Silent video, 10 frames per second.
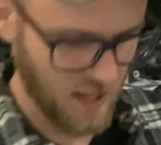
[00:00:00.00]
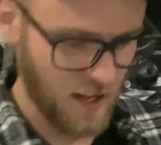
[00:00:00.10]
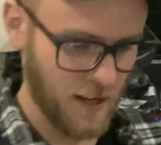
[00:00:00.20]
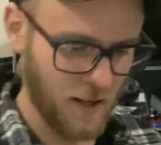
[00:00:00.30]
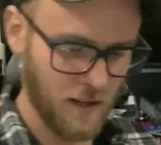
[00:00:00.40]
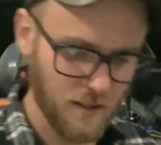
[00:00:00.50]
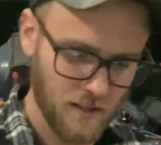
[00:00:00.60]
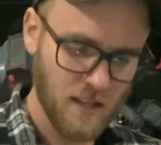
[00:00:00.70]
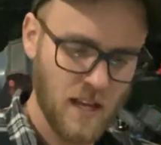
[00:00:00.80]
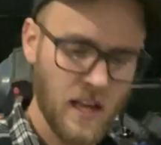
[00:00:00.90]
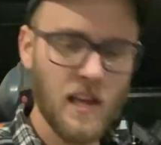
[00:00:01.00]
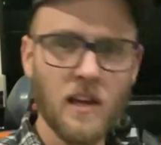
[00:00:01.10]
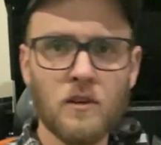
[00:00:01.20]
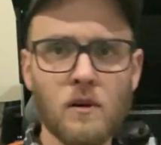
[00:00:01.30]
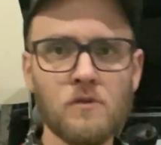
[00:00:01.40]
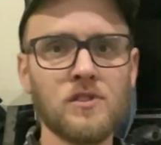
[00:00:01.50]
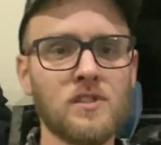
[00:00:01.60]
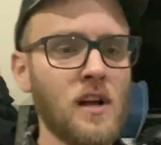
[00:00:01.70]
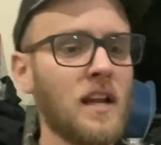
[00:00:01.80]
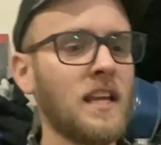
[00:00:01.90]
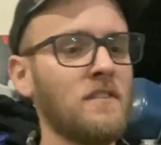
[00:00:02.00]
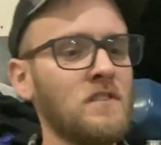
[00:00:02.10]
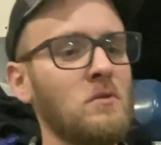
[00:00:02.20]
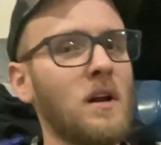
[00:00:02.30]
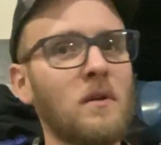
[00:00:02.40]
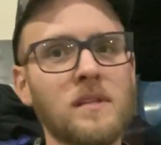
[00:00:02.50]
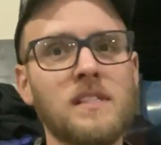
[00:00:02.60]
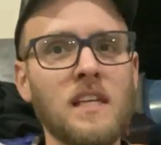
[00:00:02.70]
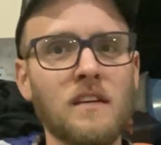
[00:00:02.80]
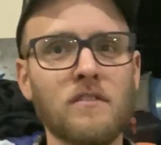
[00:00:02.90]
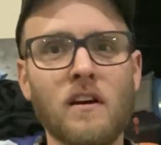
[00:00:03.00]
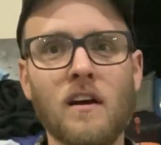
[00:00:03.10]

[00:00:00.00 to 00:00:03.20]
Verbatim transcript: uh, is not a gift you want to receive.